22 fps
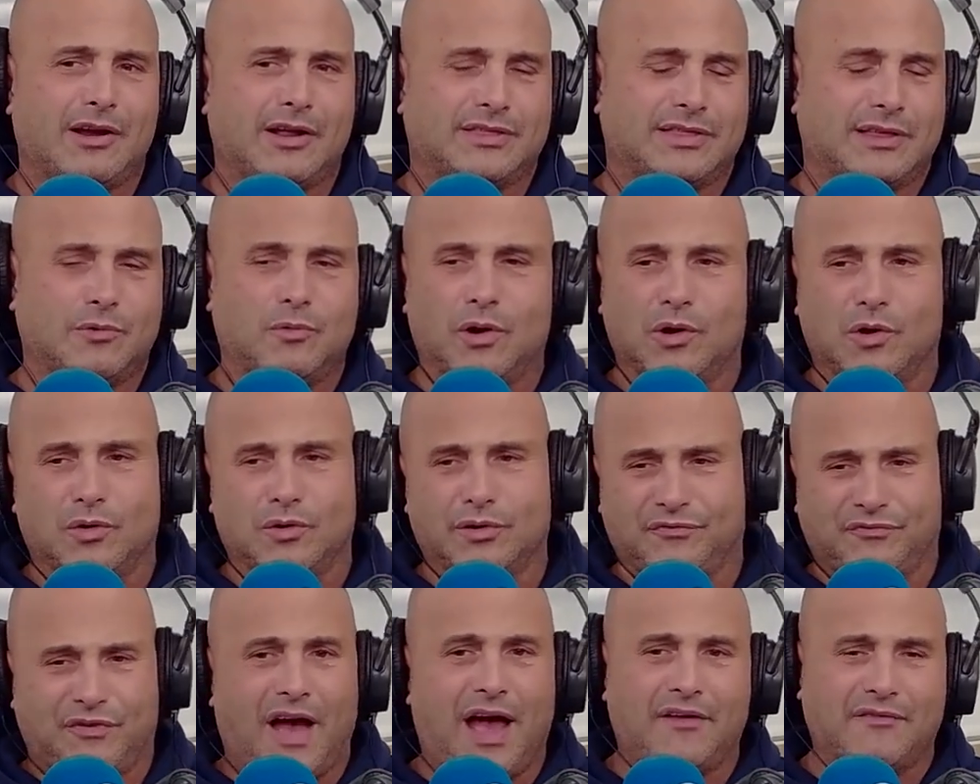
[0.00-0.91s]
I think, what, only
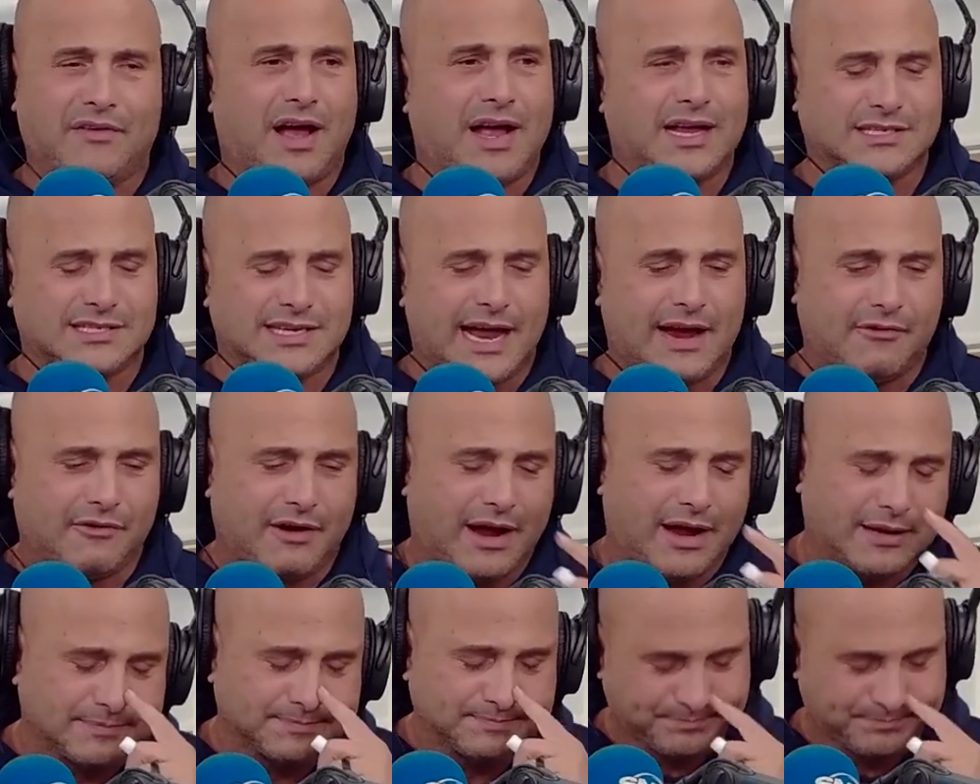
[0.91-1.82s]
5 guys now, right?